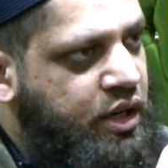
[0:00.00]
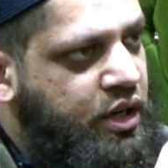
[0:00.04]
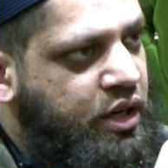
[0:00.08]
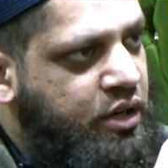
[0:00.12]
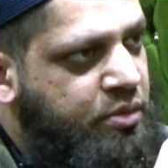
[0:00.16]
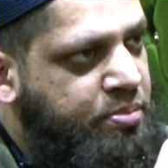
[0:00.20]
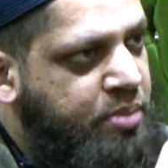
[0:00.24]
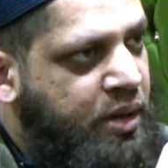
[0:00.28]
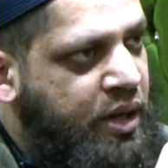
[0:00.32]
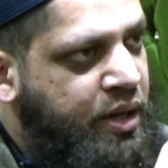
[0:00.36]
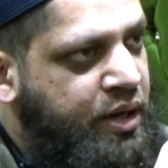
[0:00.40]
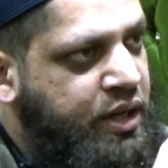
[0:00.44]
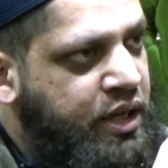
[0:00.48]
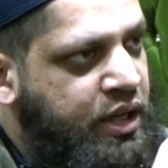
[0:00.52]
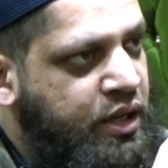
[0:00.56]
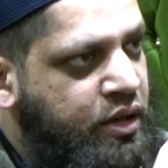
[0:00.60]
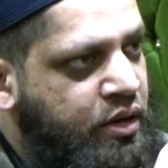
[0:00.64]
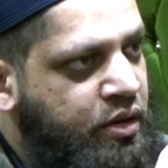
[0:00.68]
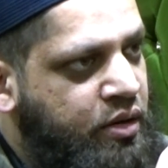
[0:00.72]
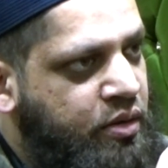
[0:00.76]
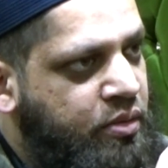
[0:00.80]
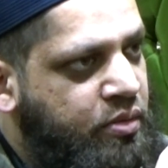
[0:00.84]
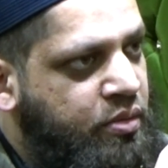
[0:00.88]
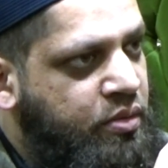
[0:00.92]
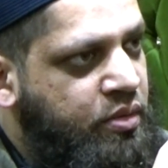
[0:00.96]

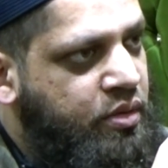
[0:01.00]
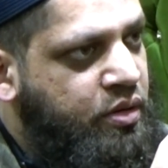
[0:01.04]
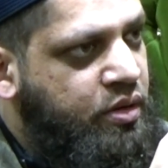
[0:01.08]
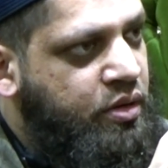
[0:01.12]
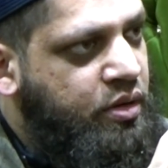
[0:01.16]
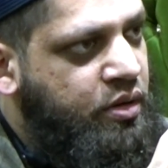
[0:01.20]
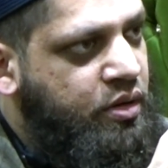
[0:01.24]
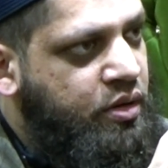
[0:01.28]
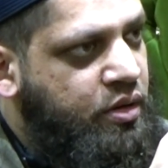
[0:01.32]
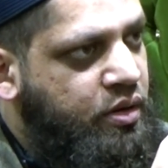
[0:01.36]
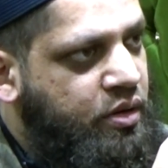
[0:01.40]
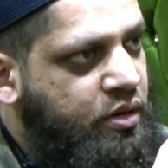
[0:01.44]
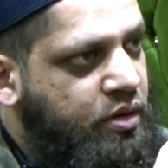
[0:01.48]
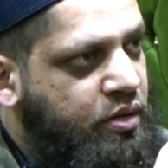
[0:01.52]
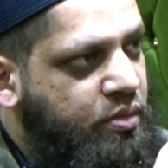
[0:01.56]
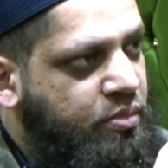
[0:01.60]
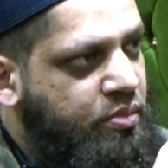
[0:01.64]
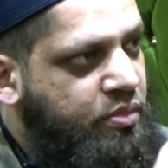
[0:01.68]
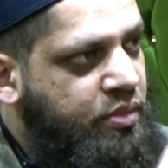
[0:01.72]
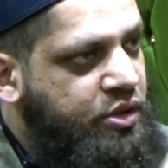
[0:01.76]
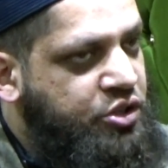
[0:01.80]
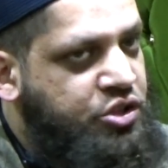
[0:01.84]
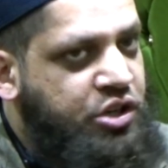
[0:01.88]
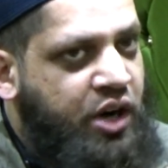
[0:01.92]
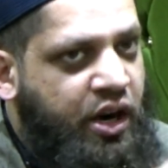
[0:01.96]
al-Albani,
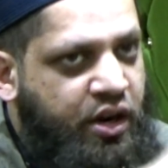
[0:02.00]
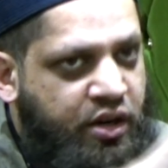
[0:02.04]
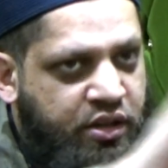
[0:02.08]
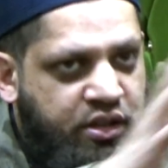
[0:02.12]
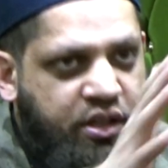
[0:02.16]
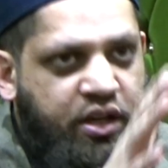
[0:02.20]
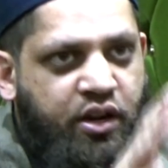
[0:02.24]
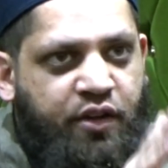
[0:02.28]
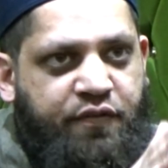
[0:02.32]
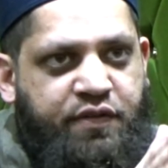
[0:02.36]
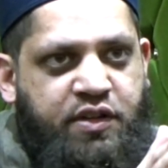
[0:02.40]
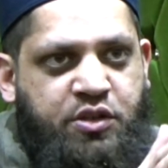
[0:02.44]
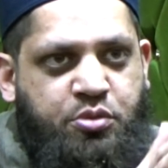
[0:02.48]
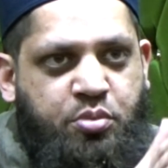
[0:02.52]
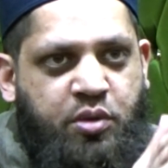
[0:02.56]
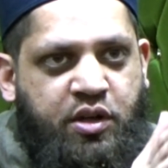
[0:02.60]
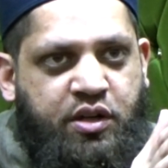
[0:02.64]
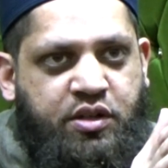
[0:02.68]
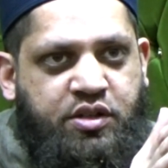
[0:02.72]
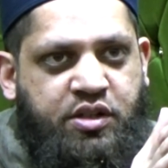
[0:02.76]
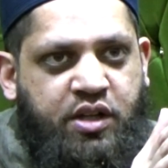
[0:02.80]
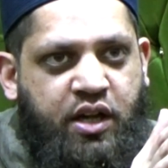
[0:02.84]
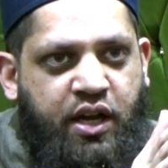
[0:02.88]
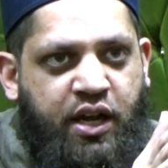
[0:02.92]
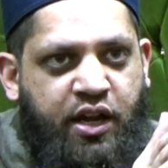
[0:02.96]
majority of his
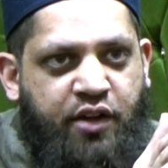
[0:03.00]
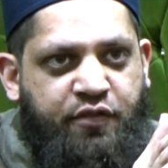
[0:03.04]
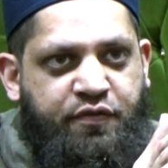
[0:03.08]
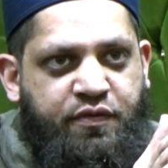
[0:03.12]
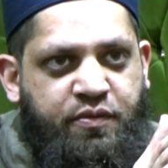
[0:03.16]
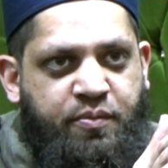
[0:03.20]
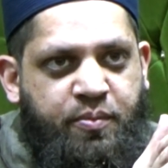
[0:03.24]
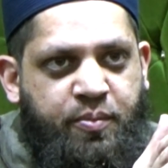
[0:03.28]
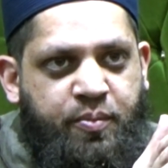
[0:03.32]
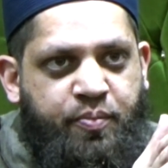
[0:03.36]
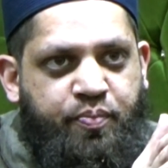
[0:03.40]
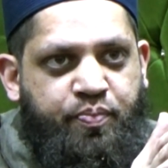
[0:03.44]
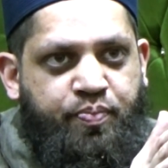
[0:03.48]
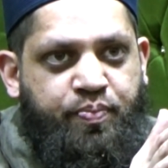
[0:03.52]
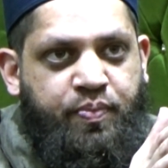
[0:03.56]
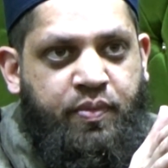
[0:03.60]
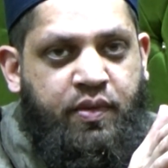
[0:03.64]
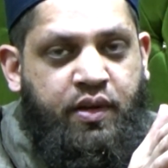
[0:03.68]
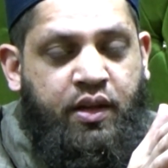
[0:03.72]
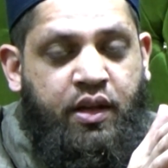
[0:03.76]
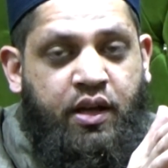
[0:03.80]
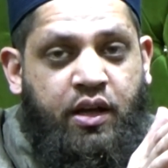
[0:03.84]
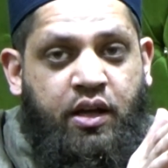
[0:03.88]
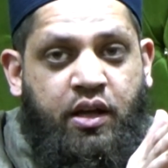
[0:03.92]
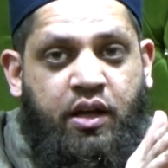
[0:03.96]
works I have,
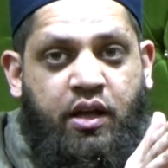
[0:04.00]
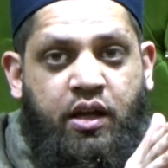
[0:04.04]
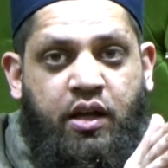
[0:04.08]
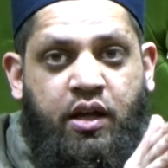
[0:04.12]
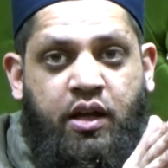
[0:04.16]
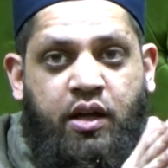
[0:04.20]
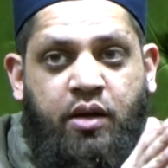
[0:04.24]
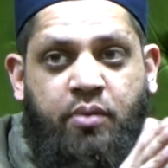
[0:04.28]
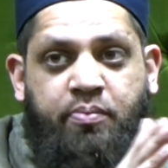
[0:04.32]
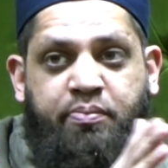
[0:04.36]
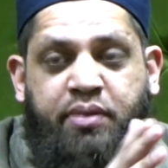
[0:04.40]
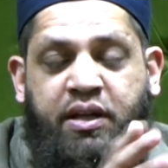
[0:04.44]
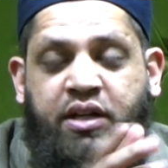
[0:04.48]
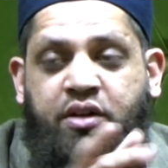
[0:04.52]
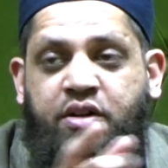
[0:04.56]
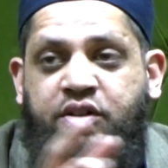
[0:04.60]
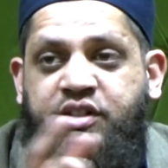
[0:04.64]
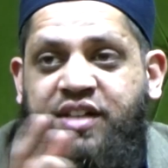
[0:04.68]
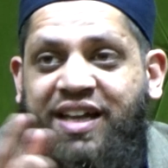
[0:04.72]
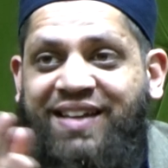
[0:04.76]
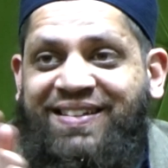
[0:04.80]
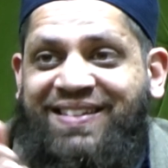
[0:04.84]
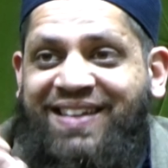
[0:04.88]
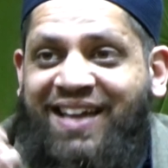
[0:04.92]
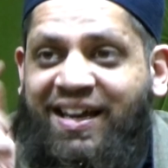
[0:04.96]
because
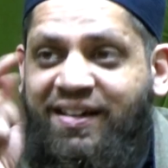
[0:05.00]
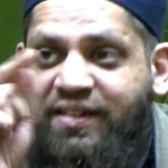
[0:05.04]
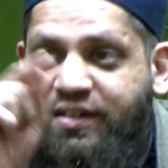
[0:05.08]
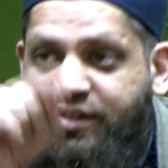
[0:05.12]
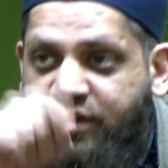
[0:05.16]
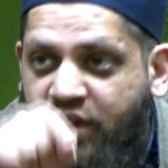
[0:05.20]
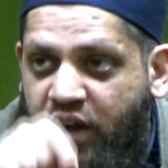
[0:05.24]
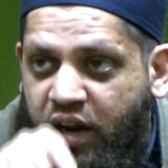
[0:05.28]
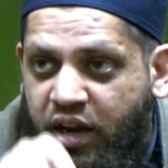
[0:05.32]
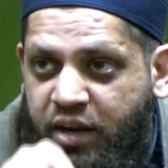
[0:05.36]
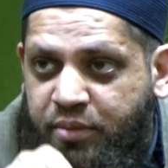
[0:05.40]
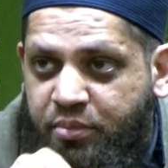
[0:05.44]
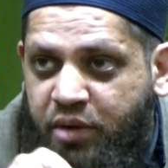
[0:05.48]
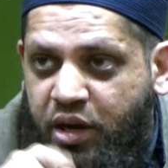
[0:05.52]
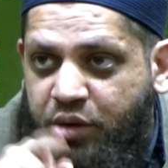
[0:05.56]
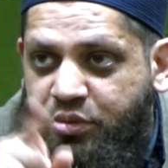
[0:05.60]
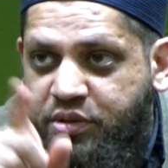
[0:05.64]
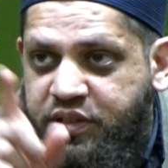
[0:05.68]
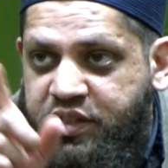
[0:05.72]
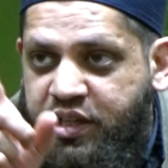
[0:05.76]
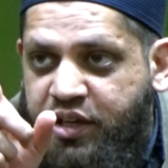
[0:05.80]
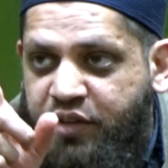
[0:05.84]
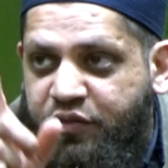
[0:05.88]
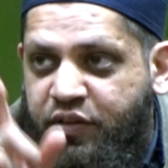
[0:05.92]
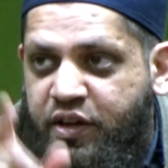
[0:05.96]
at that time I
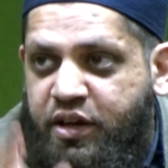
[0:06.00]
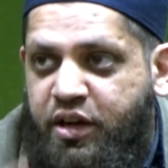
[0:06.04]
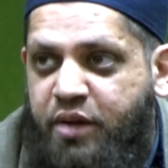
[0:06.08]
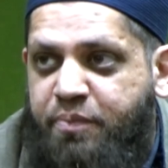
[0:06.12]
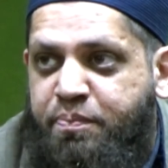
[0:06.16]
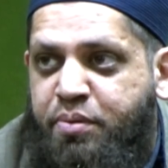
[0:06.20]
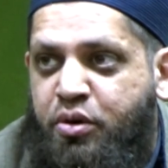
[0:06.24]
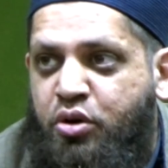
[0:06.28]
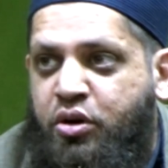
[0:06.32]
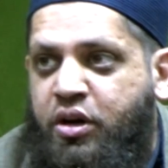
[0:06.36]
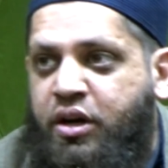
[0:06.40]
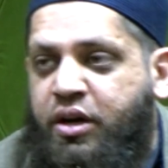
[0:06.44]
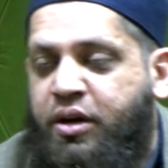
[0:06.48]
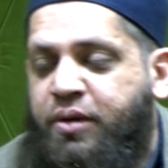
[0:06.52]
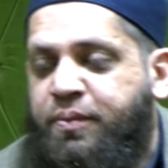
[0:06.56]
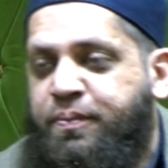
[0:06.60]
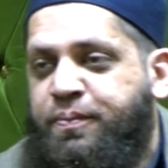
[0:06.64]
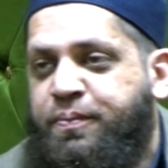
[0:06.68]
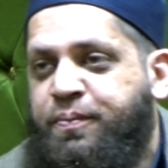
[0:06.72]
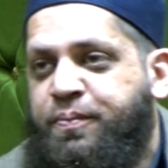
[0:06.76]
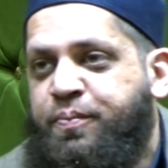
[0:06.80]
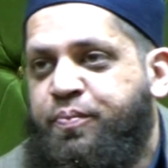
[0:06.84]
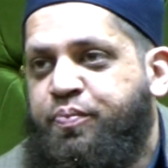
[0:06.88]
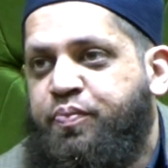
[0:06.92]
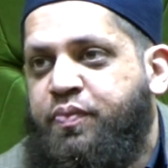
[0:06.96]
was given a book,
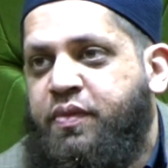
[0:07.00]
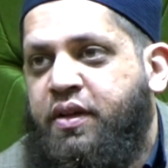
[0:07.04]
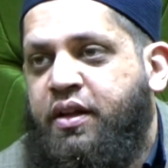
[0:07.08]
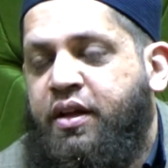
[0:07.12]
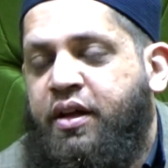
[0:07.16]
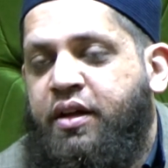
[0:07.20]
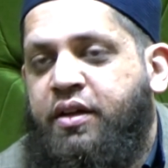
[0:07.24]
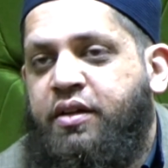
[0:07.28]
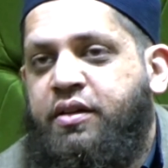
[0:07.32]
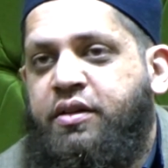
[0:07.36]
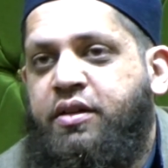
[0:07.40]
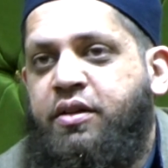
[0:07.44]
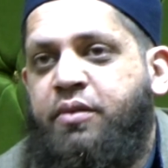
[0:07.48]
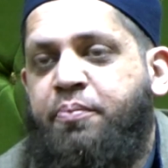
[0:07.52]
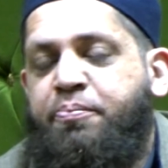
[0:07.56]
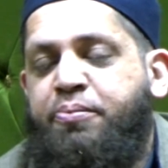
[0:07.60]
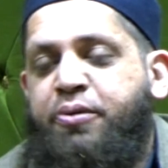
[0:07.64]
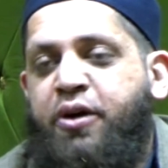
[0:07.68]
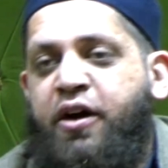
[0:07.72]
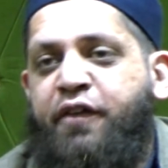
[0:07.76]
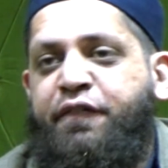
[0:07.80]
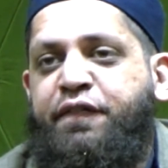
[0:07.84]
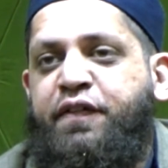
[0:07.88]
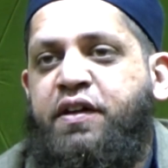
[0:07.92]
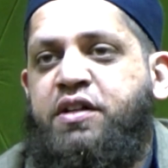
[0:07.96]
The
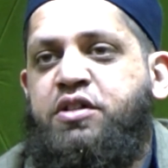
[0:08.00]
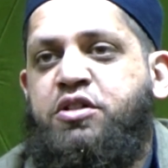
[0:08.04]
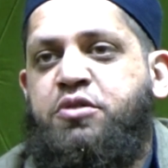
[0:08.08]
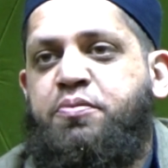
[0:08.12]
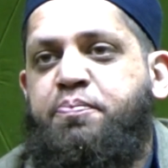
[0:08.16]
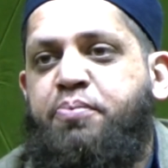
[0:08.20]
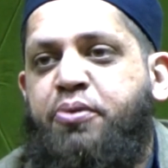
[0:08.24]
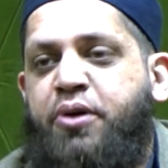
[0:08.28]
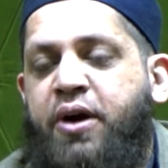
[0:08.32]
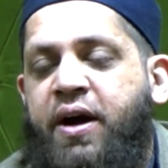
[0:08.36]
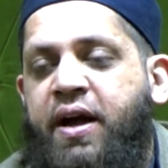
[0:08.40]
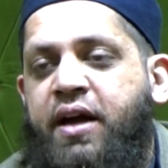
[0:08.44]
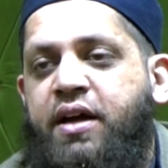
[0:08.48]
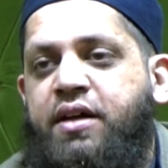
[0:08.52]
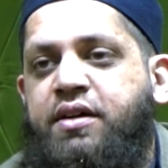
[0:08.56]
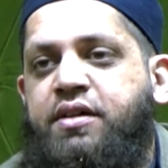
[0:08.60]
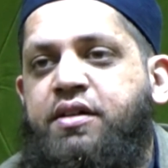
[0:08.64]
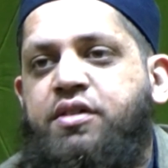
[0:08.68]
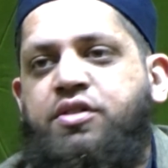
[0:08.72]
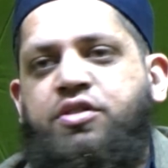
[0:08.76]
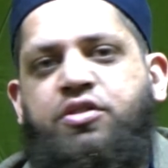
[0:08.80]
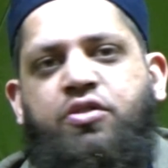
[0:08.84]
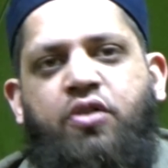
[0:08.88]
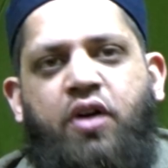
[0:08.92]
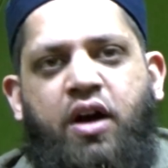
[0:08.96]
Prophet's Prayer
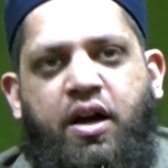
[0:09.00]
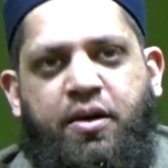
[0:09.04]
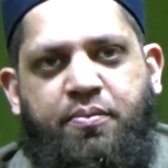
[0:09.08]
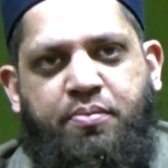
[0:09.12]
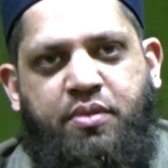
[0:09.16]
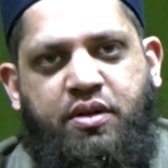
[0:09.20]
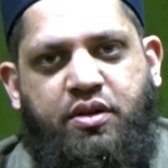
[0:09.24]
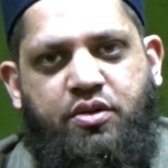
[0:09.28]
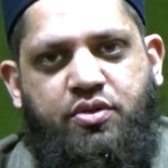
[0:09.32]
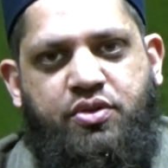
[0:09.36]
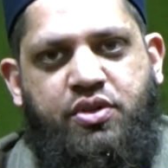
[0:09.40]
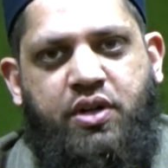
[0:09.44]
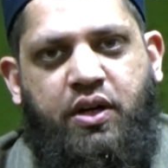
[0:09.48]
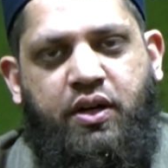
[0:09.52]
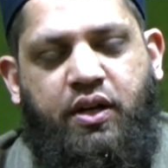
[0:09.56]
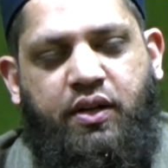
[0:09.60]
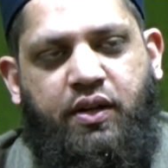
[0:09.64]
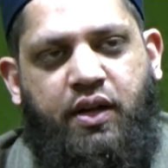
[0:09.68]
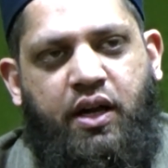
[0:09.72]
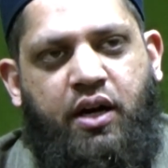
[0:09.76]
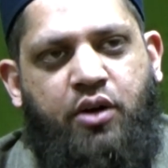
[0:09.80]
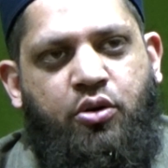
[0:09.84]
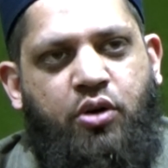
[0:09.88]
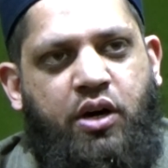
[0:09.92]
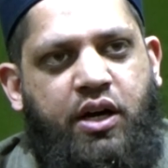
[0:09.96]
Described,
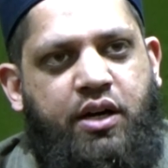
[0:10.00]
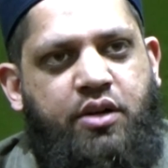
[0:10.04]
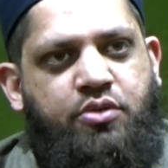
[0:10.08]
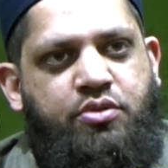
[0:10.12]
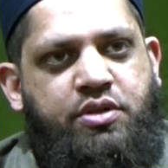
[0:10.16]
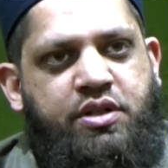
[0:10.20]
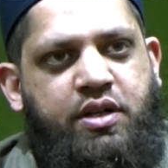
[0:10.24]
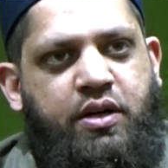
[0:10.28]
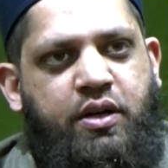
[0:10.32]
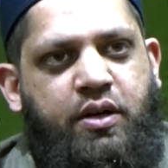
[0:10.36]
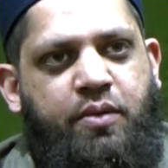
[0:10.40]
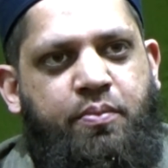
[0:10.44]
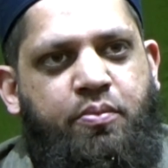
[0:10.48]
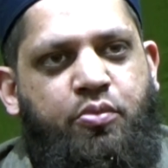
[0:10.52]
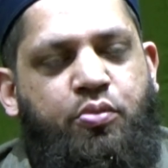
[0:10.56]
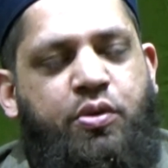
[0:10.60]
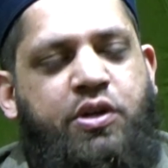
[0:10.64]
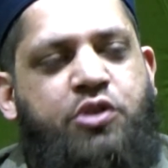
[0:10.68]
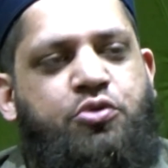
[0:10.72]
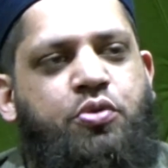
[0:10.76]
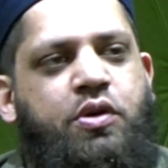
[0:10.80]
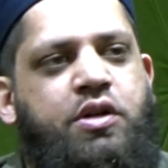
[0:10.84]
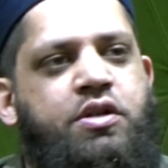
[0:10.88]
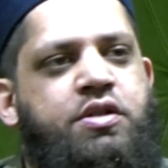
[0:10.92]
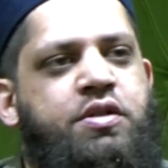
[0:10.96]
sallallahu alaihi wasallam,
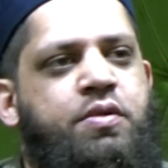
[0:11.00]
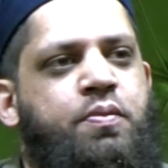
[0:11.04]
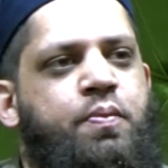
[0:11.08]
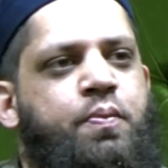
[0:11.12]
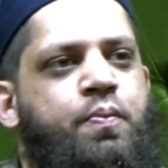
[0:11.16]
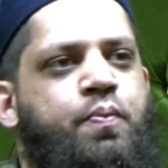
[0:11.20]
which was